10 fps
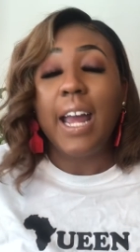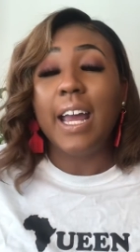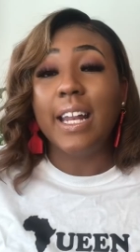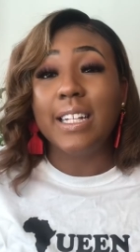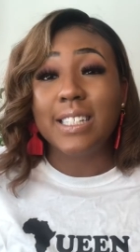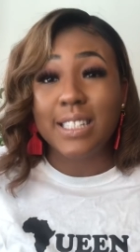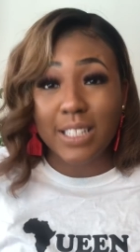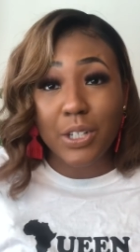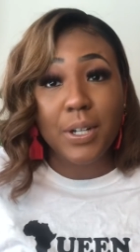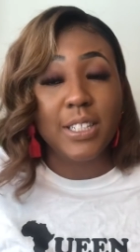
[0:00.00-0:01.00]
and it
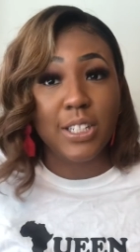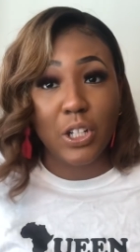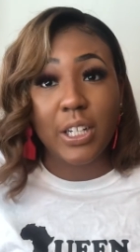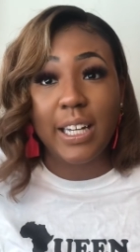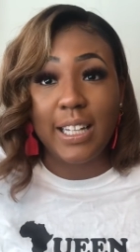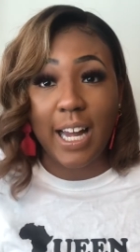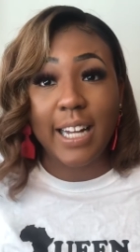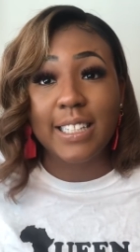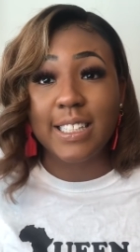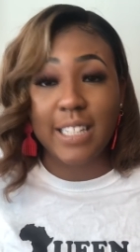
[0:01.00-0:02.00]
still is looking
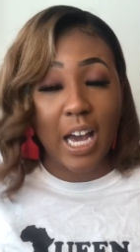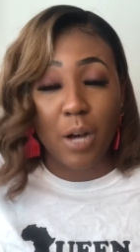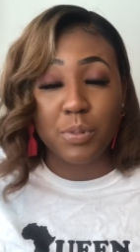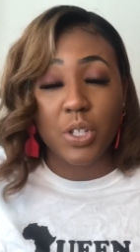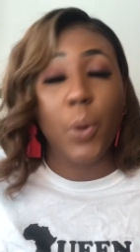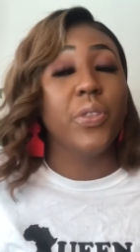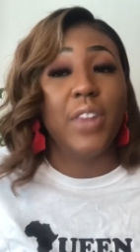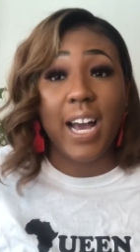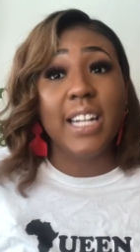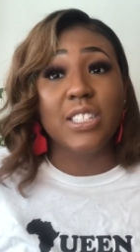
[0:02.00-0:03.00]
like scalp. So
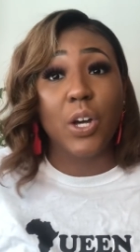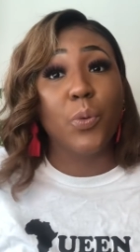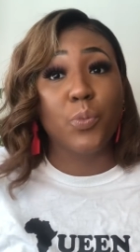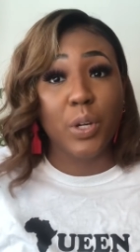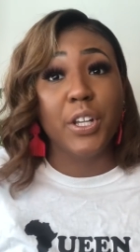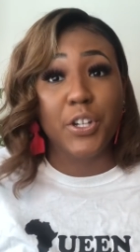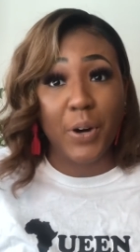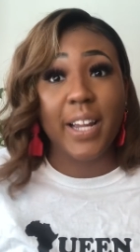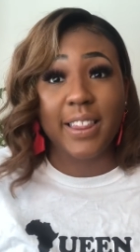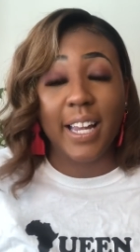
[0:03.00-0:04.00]
that is a really
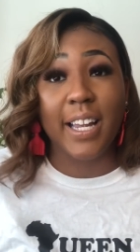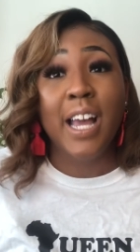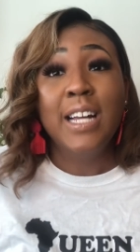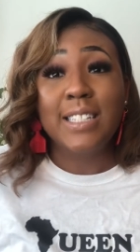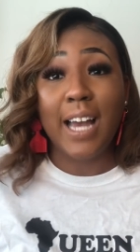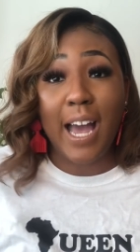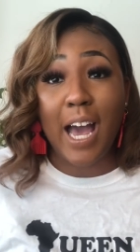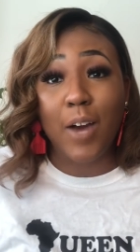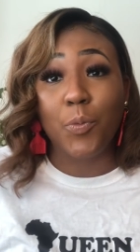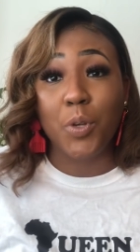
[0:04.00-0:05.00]
great thing to
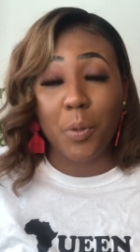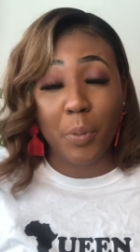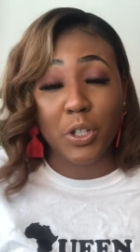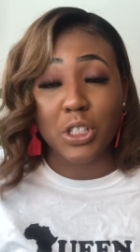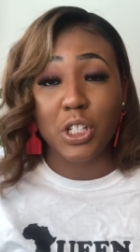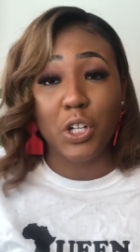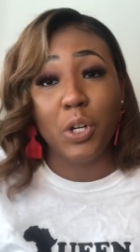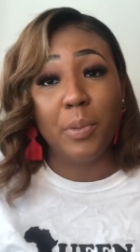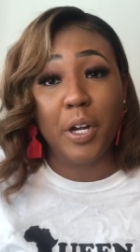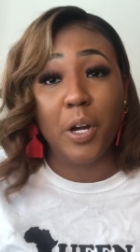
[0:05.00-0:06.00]
have when you purchase a
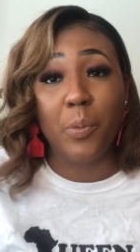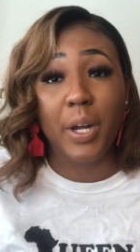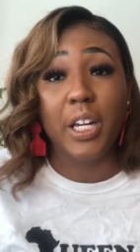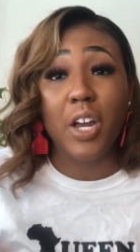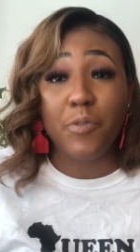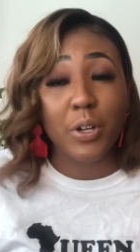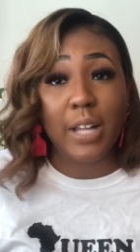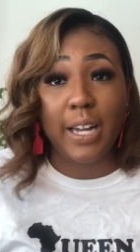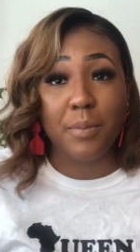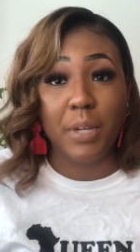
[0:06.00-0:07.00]
human hair wig if you're
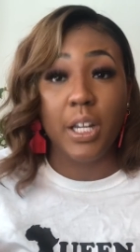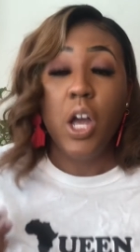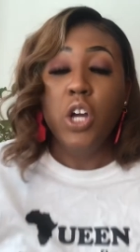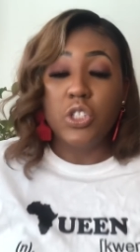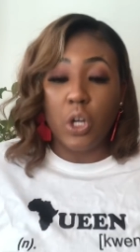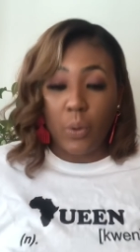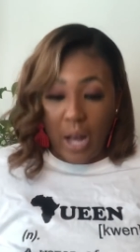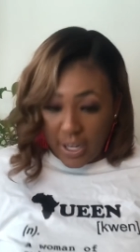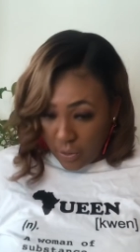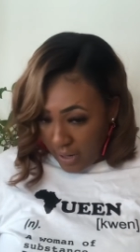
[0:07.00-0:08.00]
like me. So
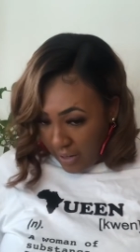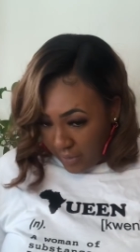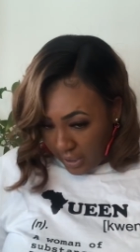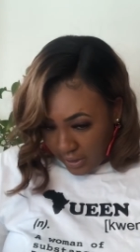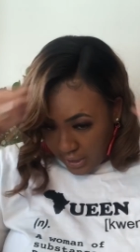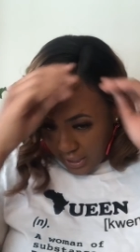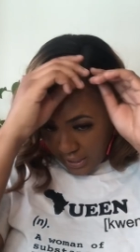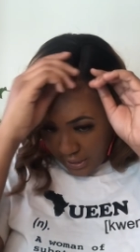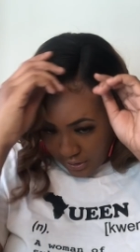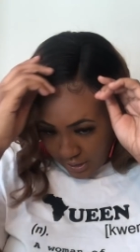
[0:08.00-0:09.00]
I don't have anything
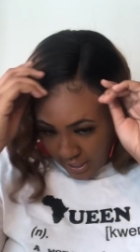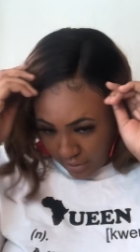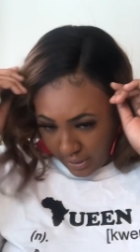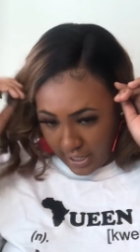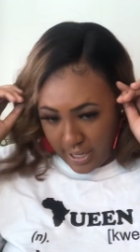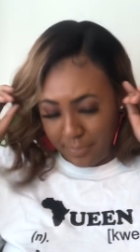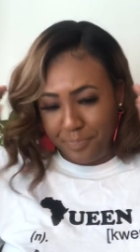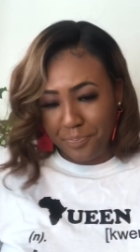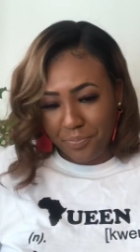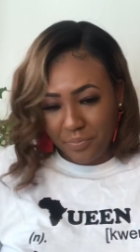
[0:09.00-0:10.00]
adhered down, and